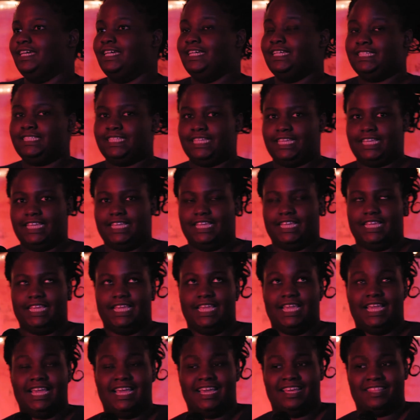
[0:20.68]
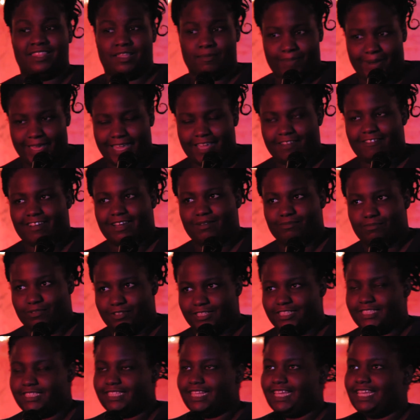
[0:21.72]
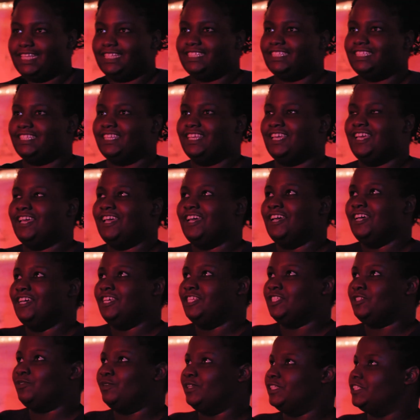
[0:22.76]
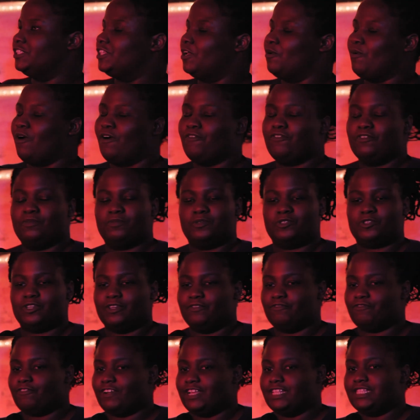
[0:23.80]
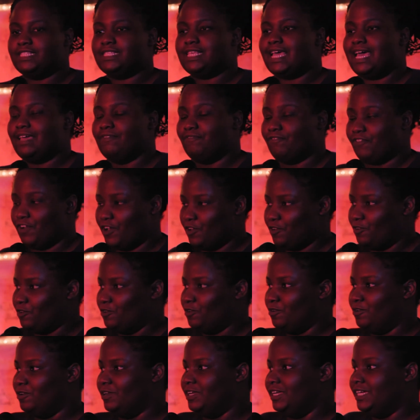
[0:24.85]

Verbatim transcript: She, the playground princess, switched so often between friend and foe.